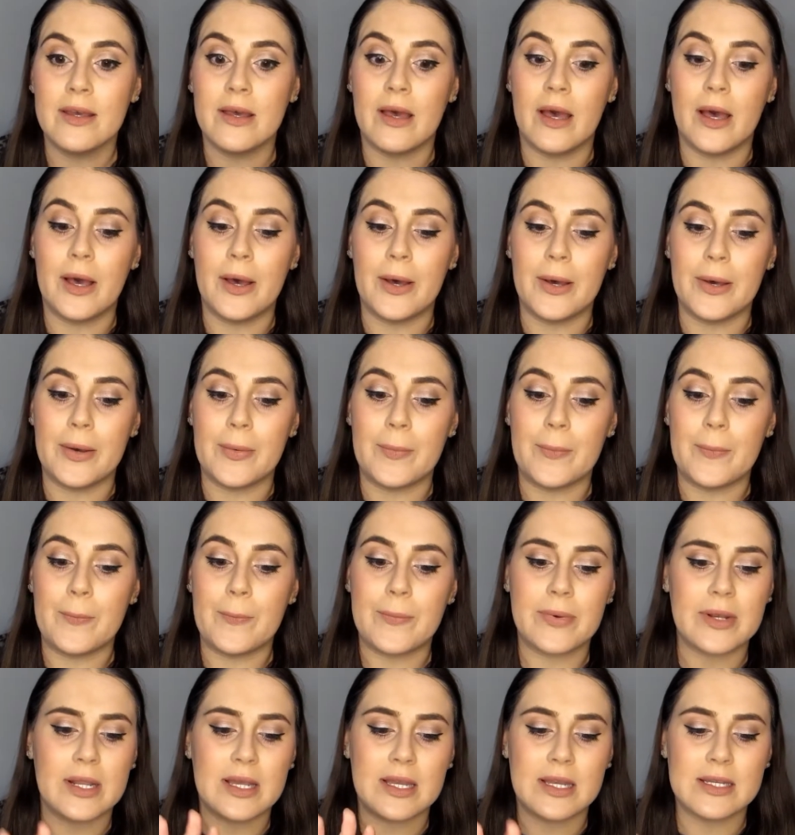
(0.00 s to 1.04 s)
but
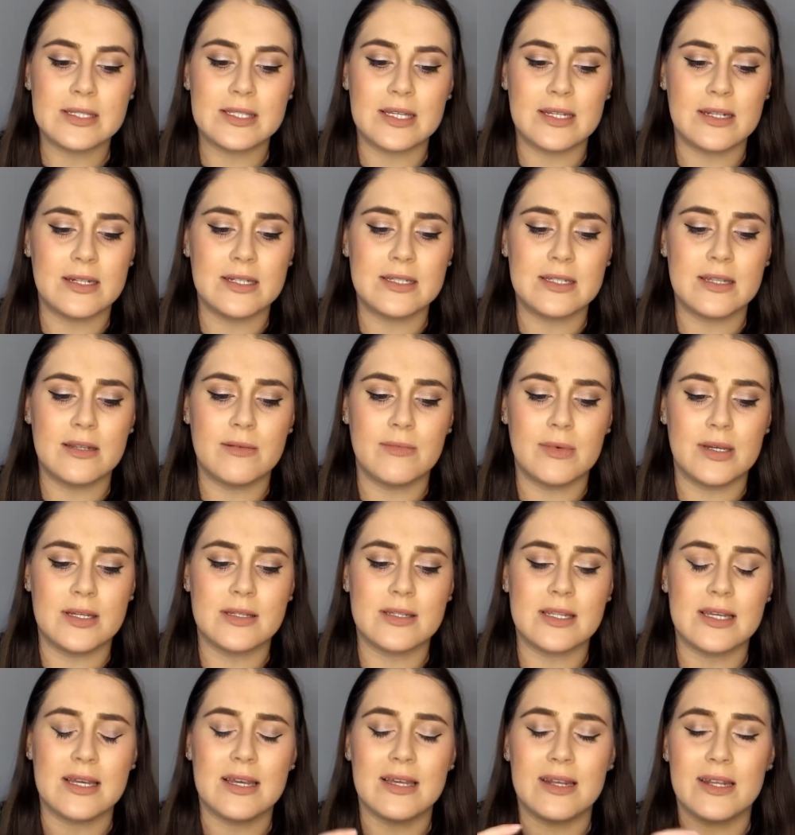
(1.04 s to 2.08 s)
like I said, I didn't mind
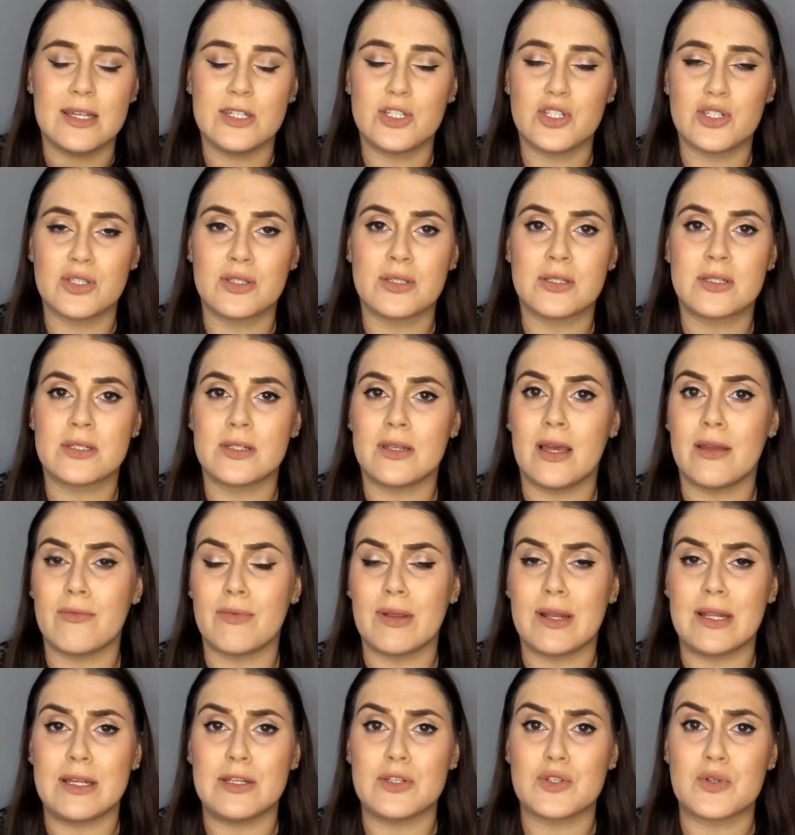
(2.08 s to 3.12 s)
it, and I
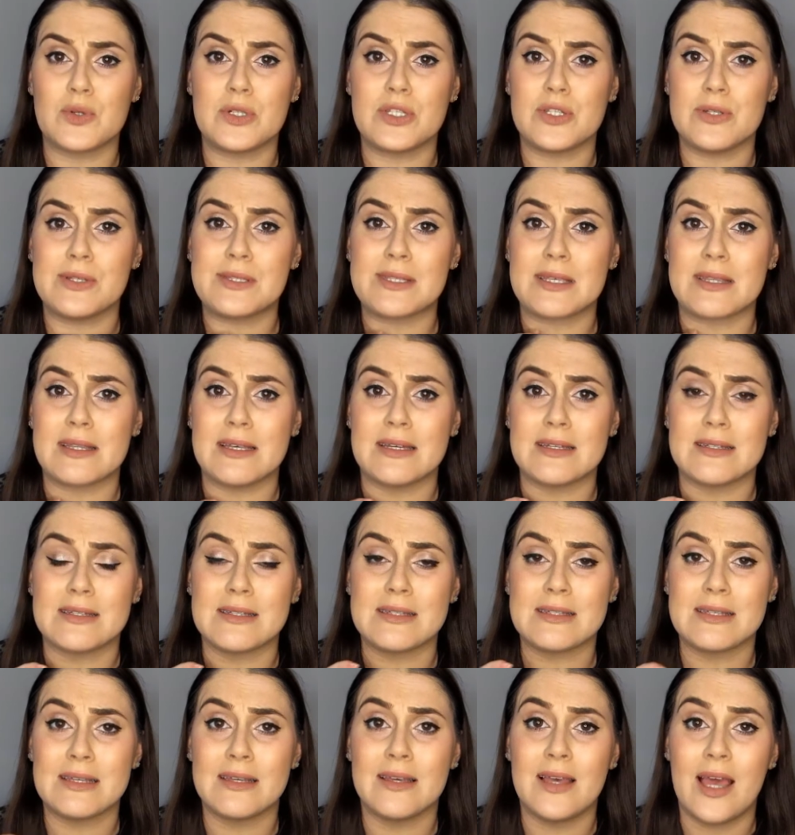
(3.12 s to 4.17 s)
really enjoyed using
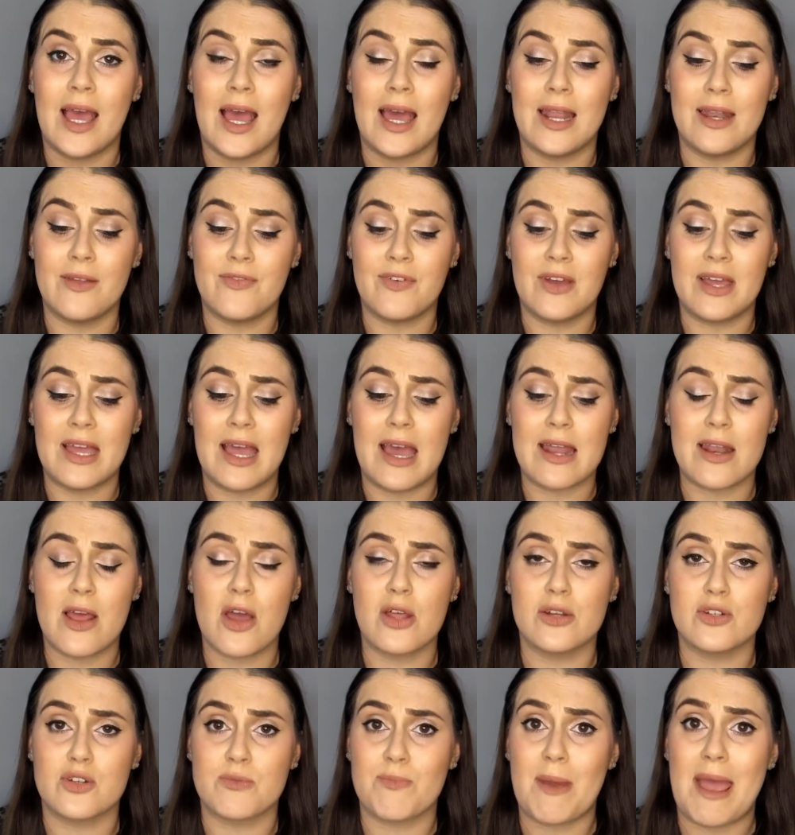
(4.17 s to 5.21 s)
this. And if I had
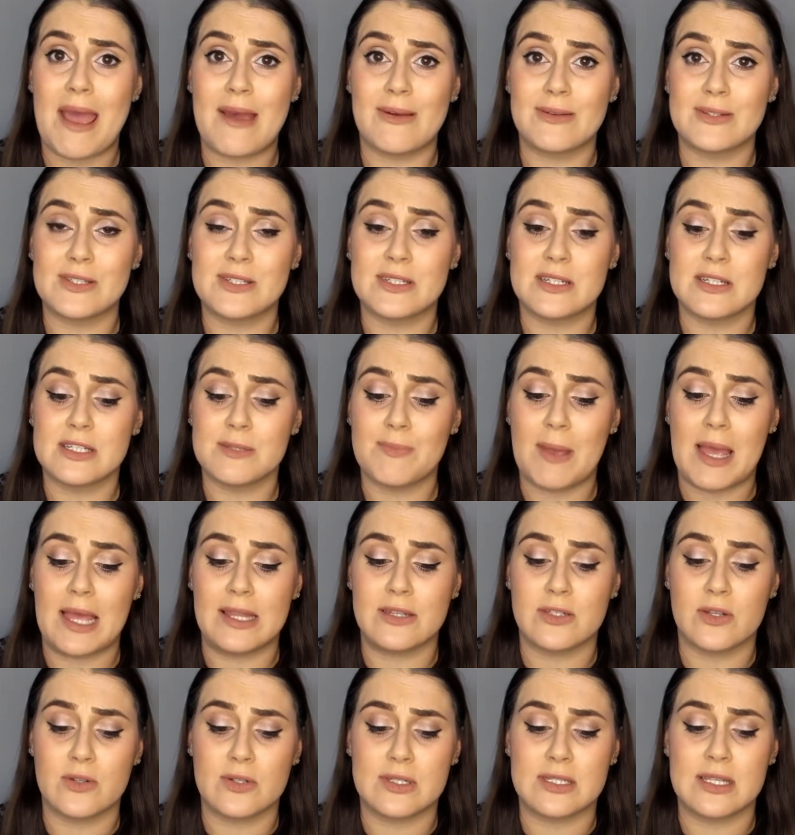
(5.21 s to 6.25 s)
£100 to
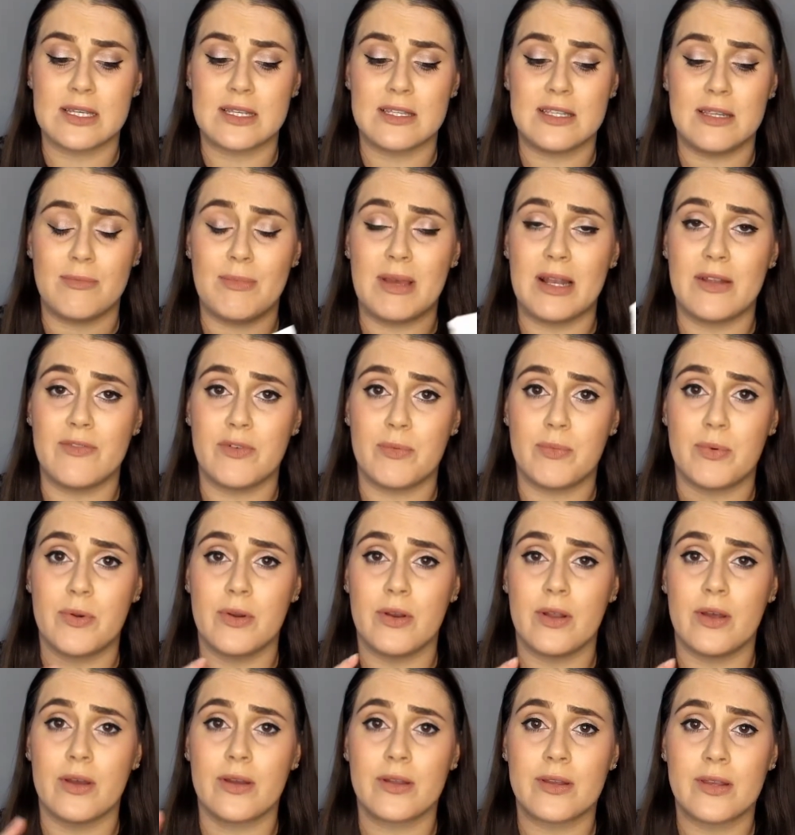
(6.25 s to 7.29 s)
spend on 60 ml of a
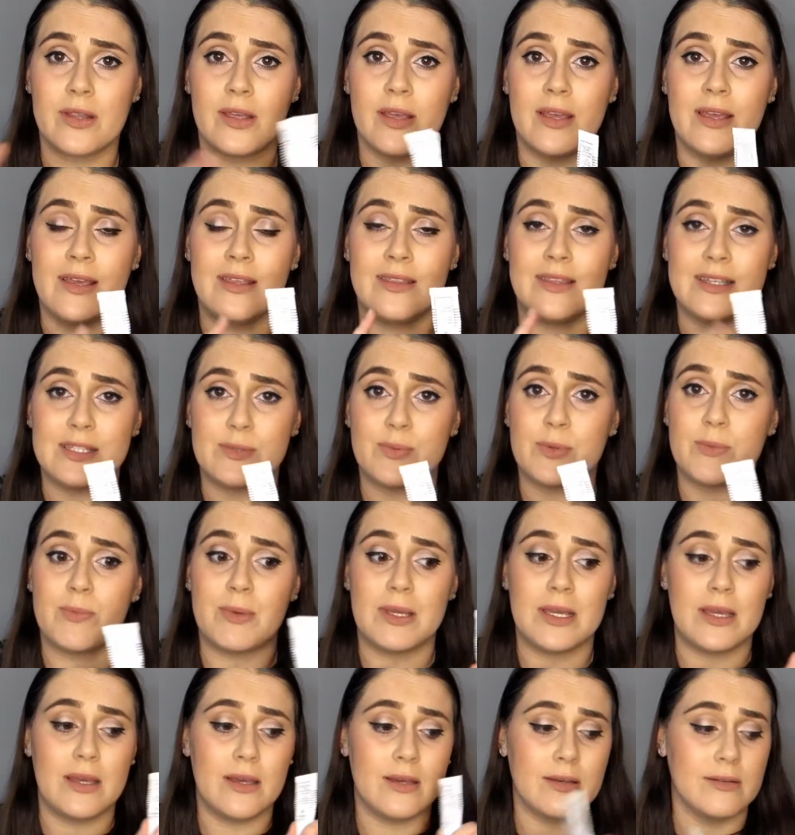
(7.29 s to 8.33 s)
product, this would
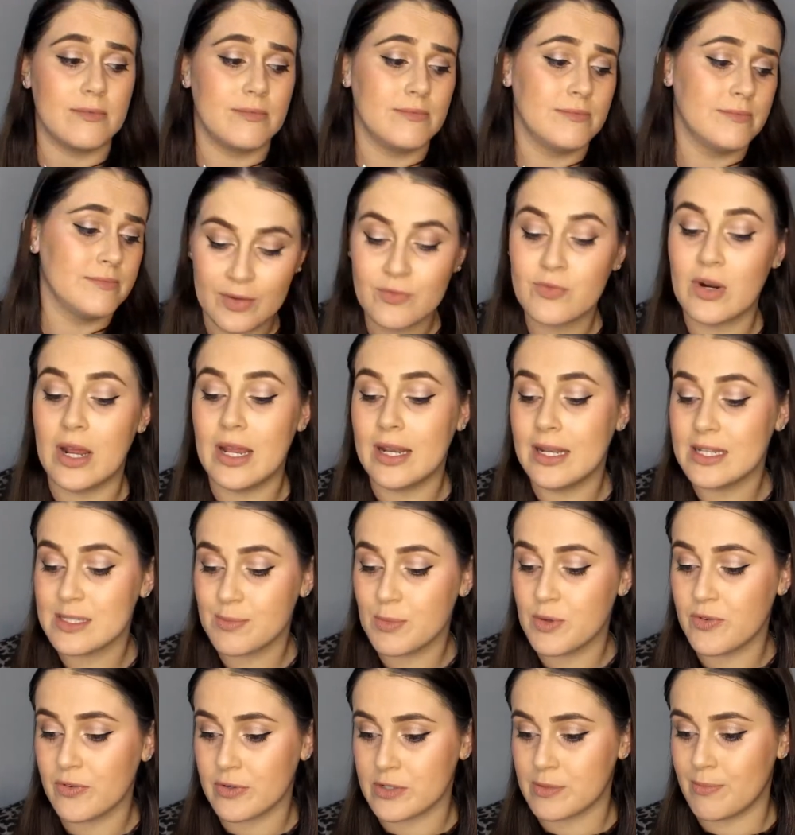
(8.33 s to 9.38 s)
be it. Right, let's
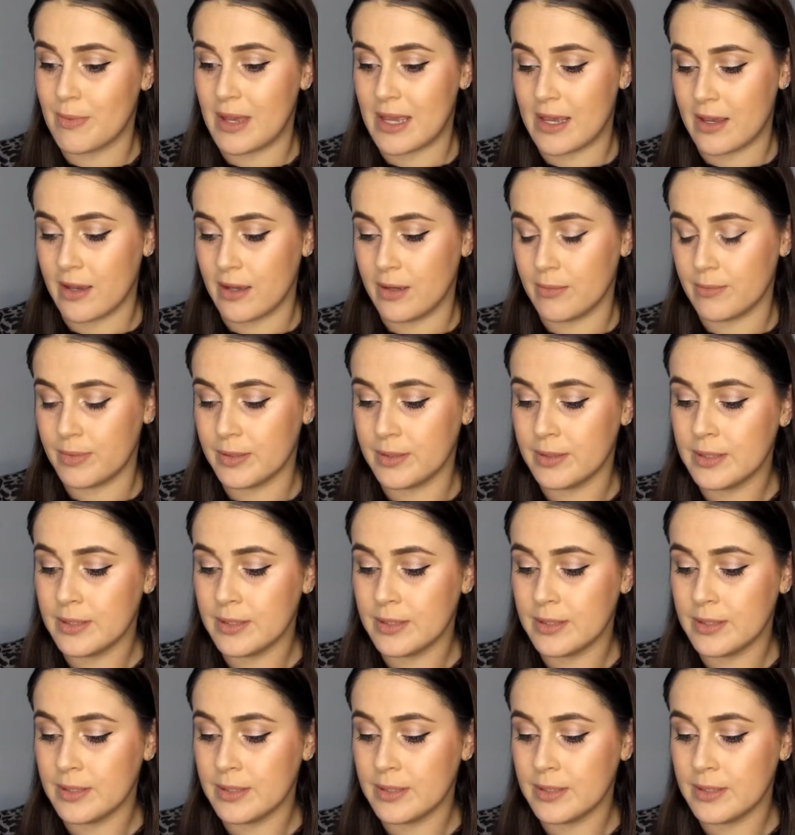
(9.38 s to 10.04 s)
move on to makeup.